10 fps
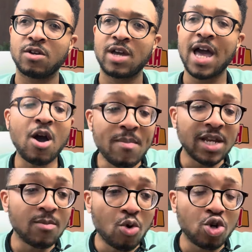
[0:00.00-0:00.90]
How
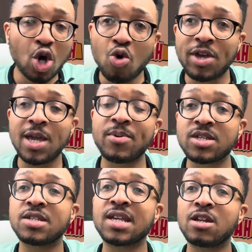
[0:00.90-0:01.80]
many more goalkeepers
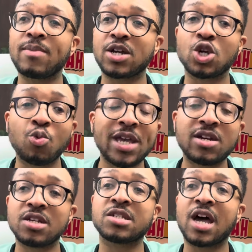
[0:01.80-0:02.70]
and centre-backs are we going
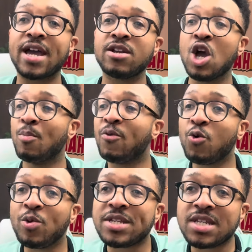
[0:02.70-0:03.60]
to sign before
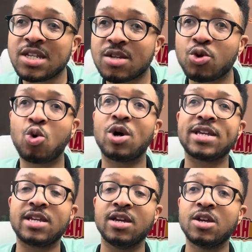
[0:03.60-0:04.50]
we see some
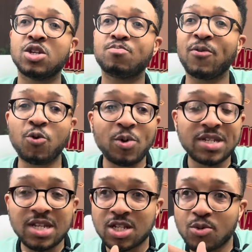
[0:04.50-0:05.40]
quality, before we
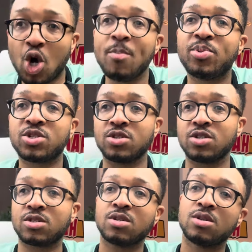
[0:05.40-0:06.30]
see some
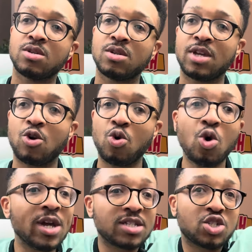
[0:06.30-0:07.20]
competence? Or
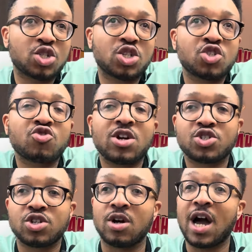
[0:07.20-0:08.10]
is it just a
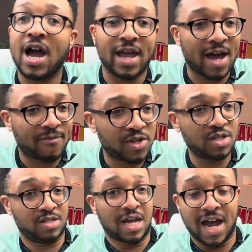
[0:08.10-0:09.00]
structure? I
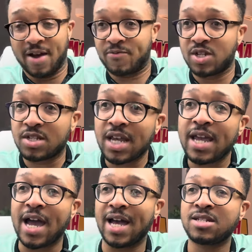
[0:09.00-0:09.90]
have to say, it
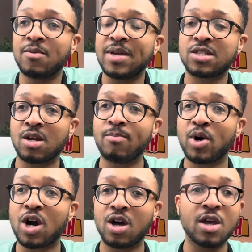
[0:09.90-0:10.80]
has to be some
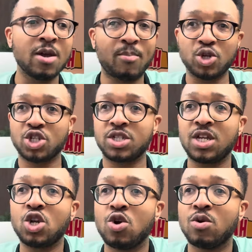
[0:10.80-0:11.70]
part.
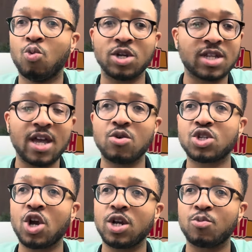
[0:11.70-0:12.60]
Pochettino, what the hell is
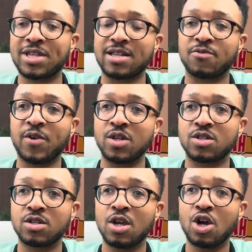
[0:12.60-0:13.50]
going on with that
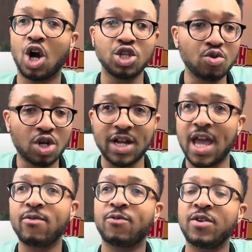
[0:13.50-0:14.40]
defence? Are you going to
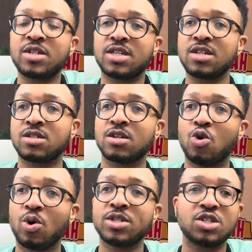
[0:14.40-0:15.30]
ever fix this?
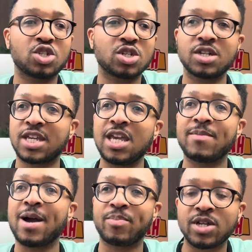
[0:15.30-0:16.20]
Or is this just going to keep
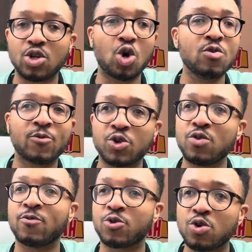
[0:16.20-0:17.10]
happening over and
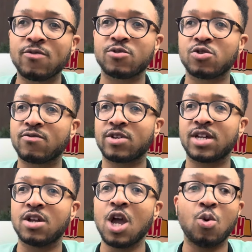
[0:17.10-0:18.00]
over and over and over
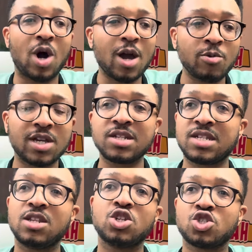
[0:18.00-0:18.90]
again? Why are we
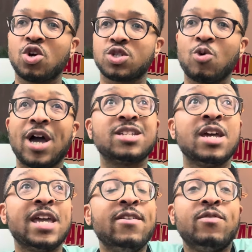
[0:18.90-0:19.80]
conceding shots? Why is
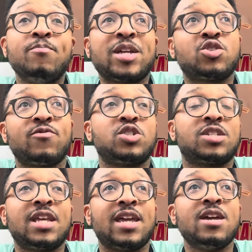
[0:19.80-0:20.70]
even Petrovic
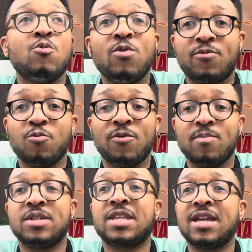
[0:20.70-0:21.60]
today, with the
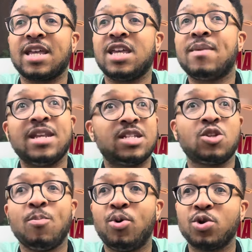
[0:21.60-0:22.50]
mistake that he made, he
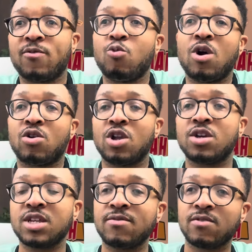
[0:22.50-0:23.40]
still pulled off a world-class
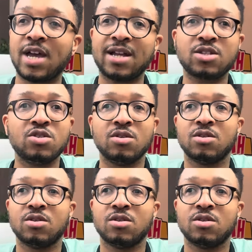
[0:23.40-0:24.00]
save? Had to.